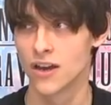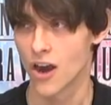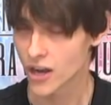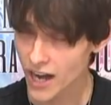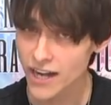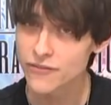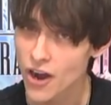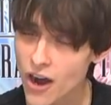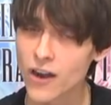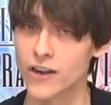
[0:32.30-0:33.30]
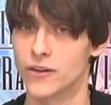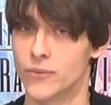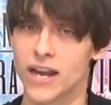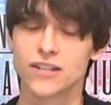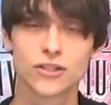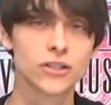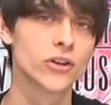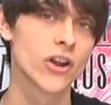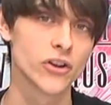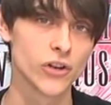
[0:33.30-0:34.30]
are kind of hard, right, to
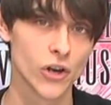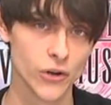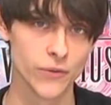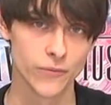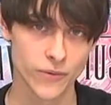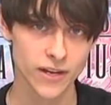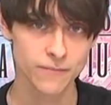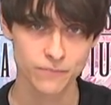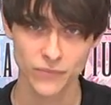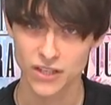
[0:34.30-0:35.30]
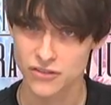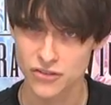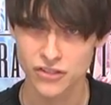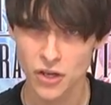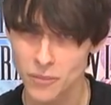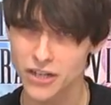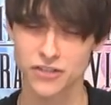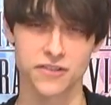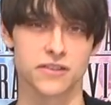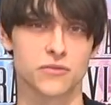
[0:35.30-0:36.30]
learn on your own, right? Because there's so much
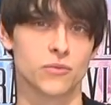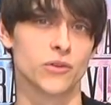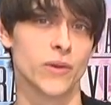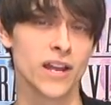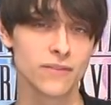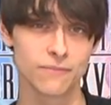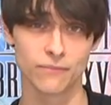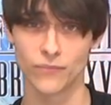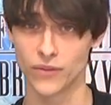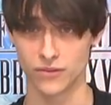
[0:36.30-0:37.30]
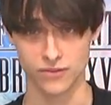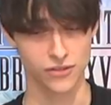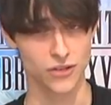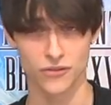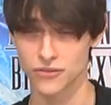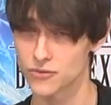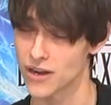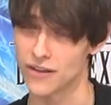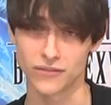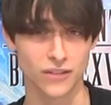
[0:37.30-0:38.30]
to this world, right? There's
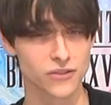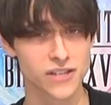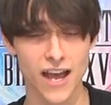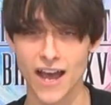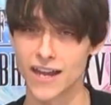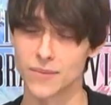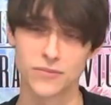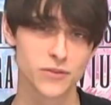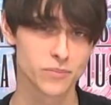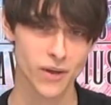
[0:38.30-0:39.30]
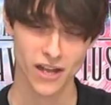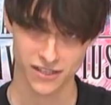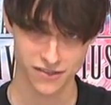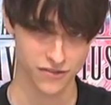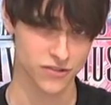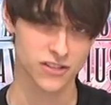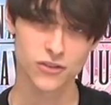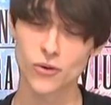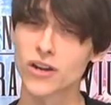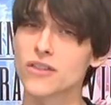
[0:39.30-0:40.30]
crafting, there's items, there's bosses, there's
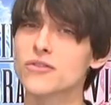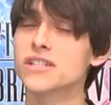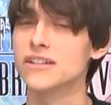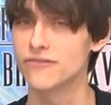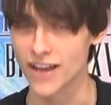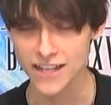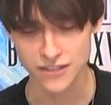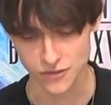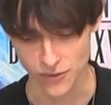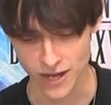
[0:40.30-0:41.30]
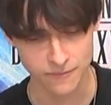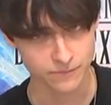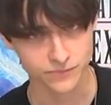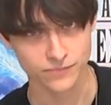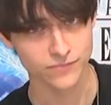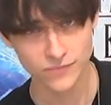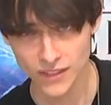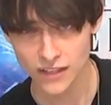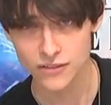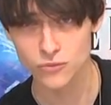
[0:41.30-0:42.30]
story, there's events, right?
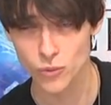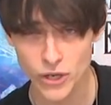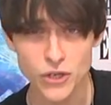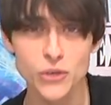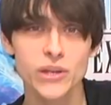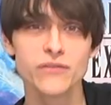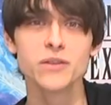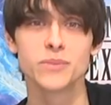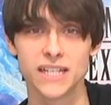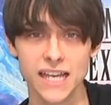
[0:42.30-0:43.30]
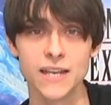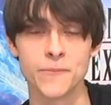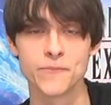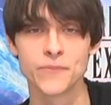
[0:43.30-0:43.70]
Where do you even begin?